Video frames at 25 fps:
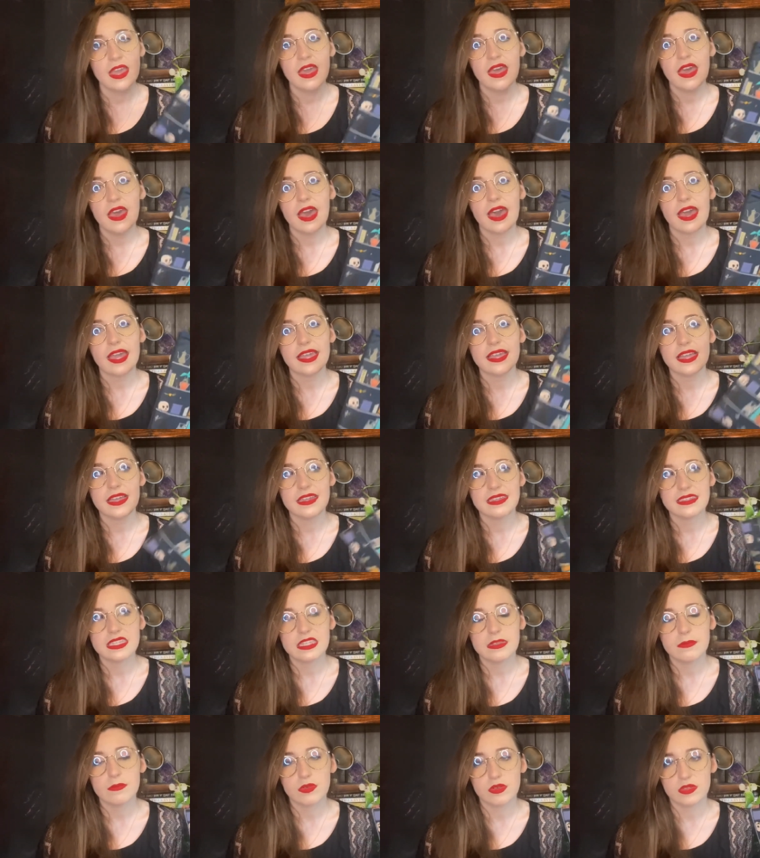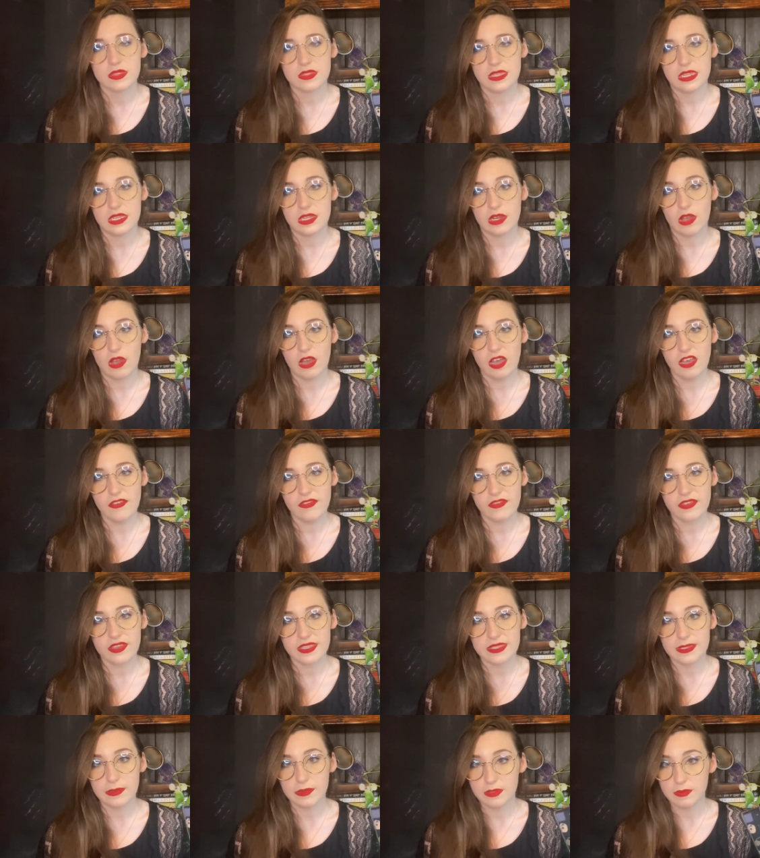I got 10% off because
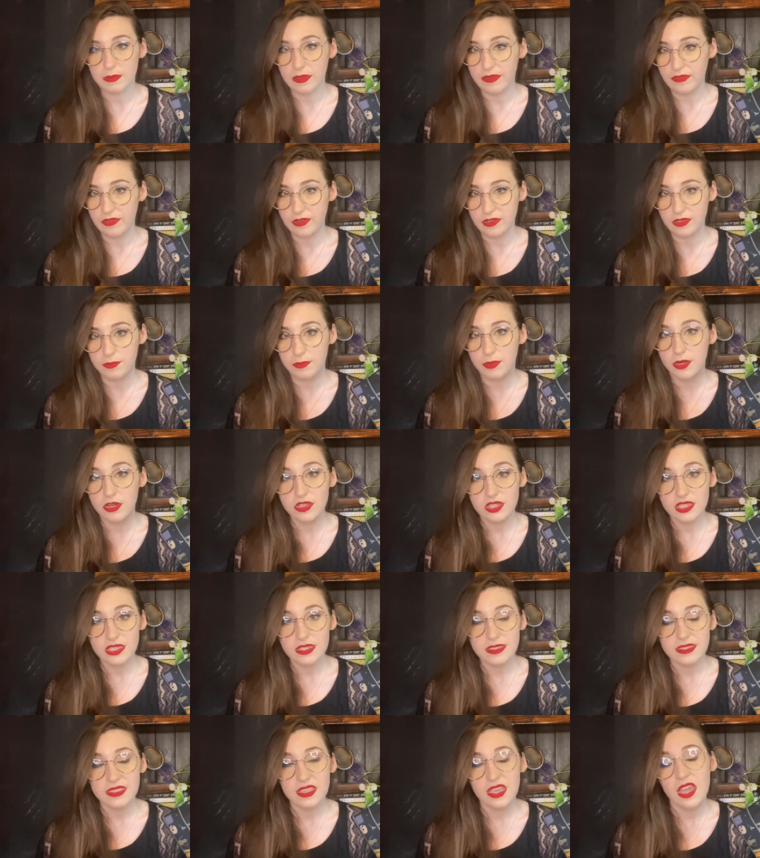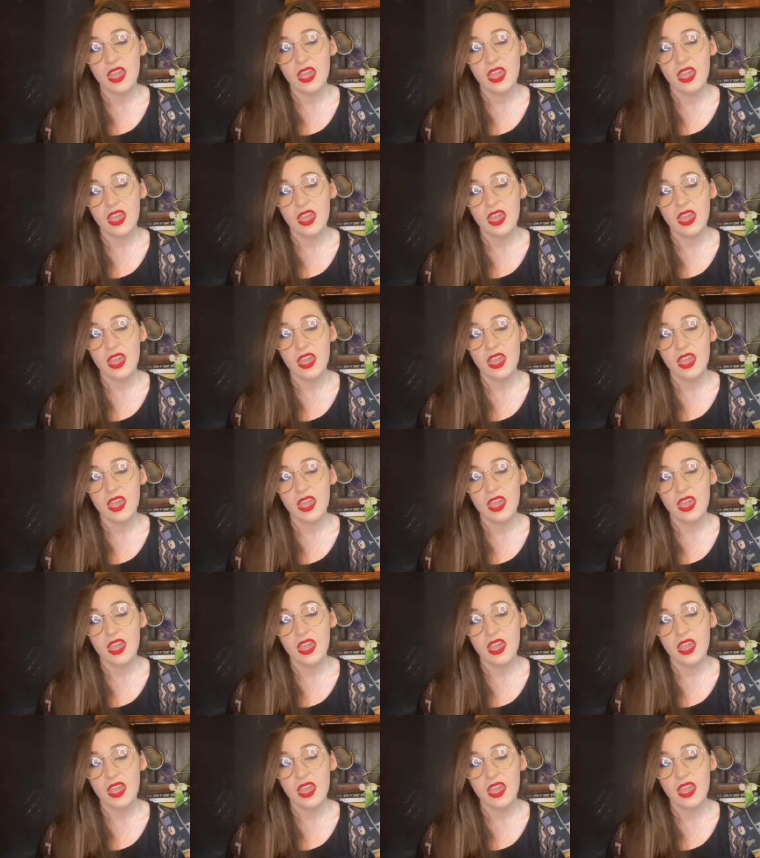it was my first purchase,